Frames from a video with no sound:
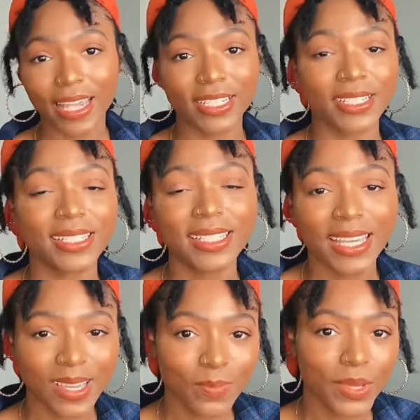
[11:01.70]
Just
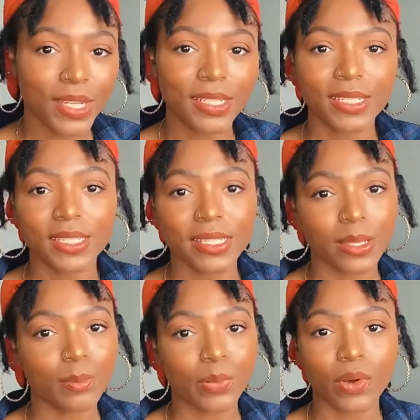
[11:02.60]
keep it
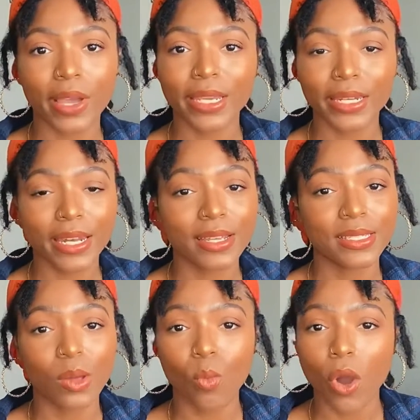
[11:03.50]
simple. All you need is
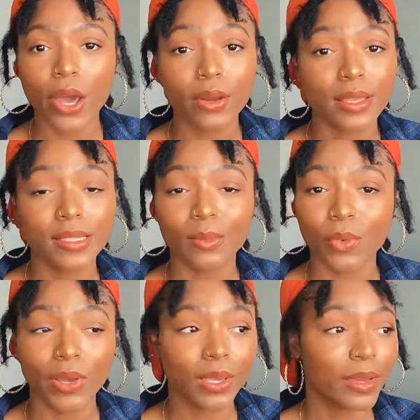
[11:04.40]
some water and some
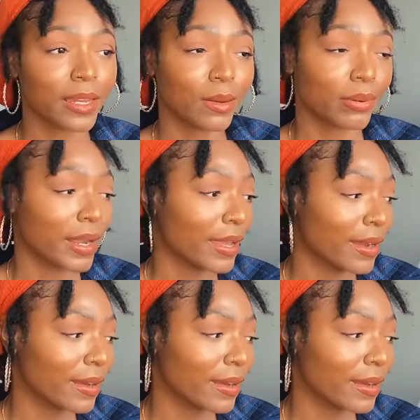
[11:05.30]
oil and a prayer.